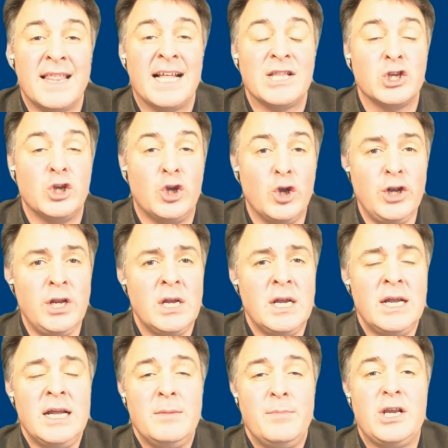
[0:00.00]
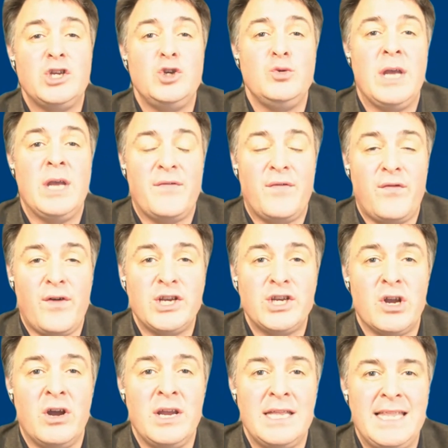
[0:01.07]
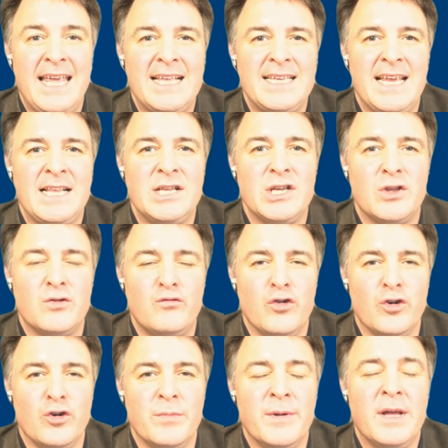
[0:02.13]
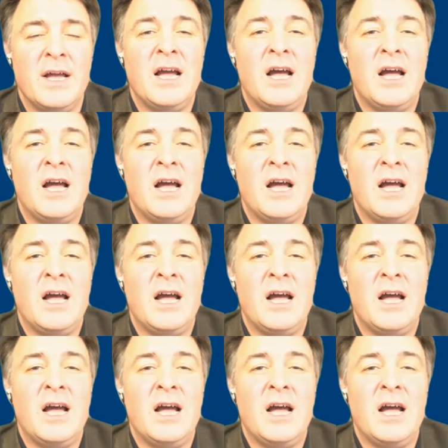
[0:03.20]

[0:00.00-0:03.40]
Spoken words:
That's good because you get fresh ideas into the room.